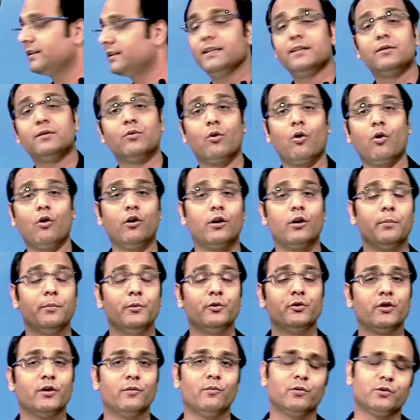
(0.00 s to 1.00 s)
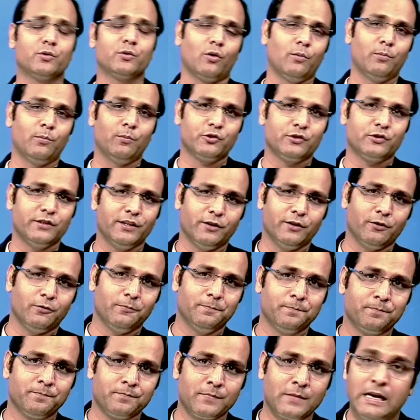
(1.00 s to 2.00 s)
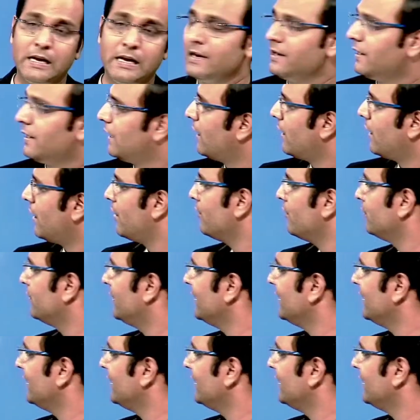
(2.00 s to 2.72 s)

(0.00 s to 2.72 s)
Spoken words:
the. So contribution was almost zero. Now,